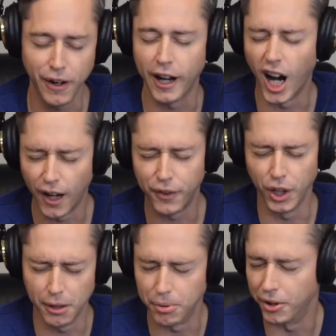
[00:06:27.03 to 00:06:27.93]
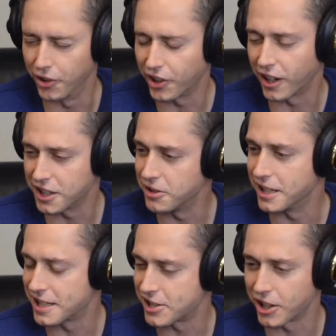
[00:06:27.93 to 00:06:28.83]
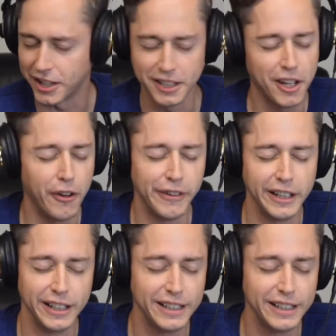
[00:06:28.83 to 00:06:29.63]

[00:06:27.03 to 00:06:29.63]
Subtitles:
awful liberals argued this during COVID.